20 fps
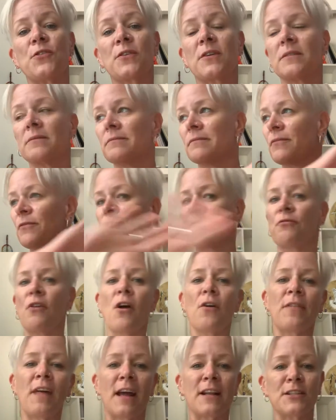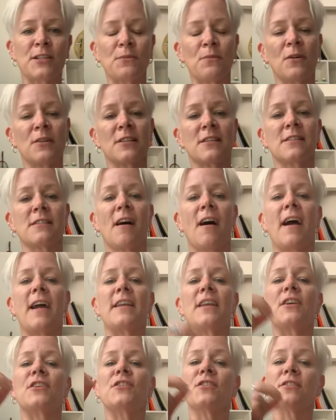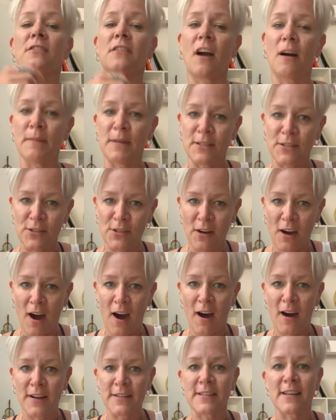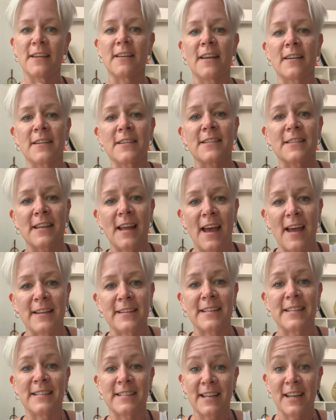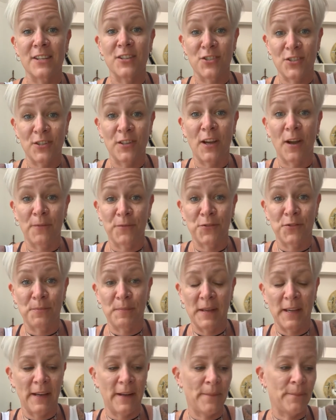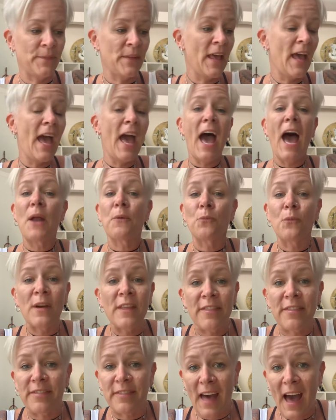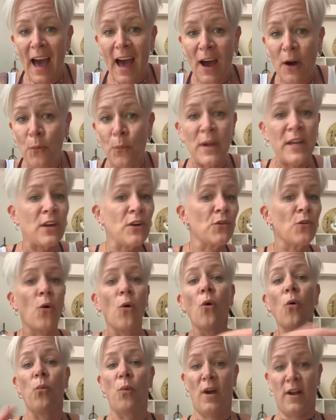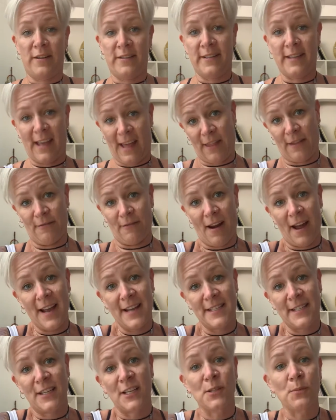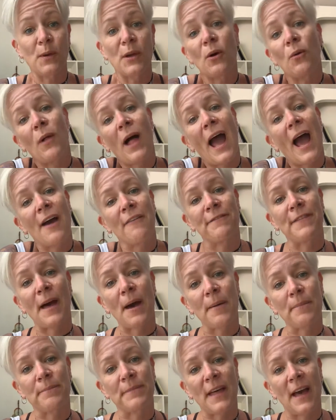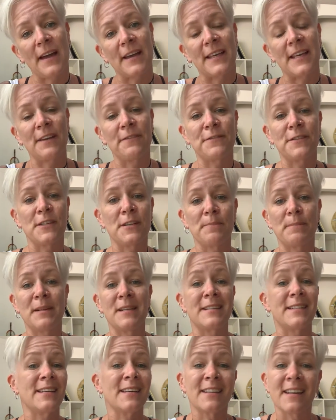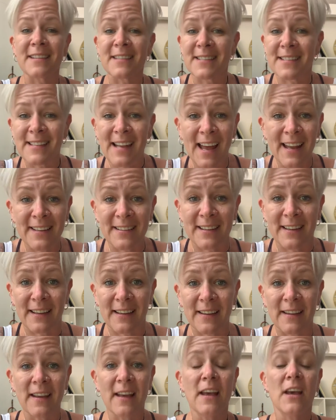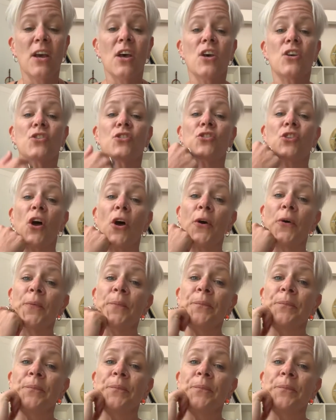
can throw that to one side and just come into your heart and understand intention comes from here. And with that, we can all work together, right? Because we all have that gift and ability and understanding. So